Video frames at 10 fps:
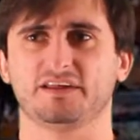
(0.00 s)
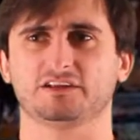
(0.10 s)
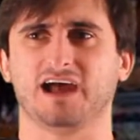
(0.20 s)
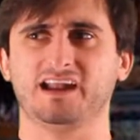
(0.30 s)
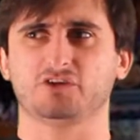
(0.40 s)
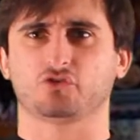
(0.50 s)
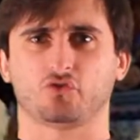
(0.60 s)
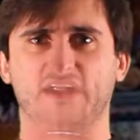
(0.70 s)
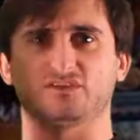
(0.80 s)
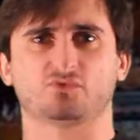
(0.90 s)
they kind of
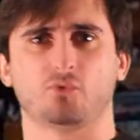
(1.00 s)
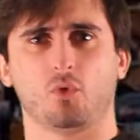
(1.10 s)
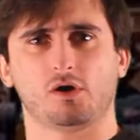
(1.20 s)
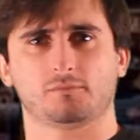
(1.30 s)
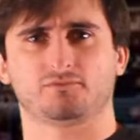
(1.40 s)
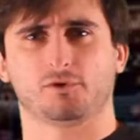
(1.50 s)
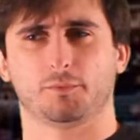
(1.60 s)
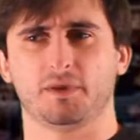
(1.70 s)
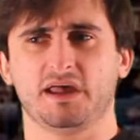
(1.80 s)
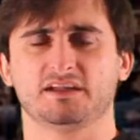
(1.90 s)
transform
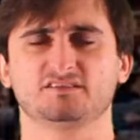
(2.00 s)
from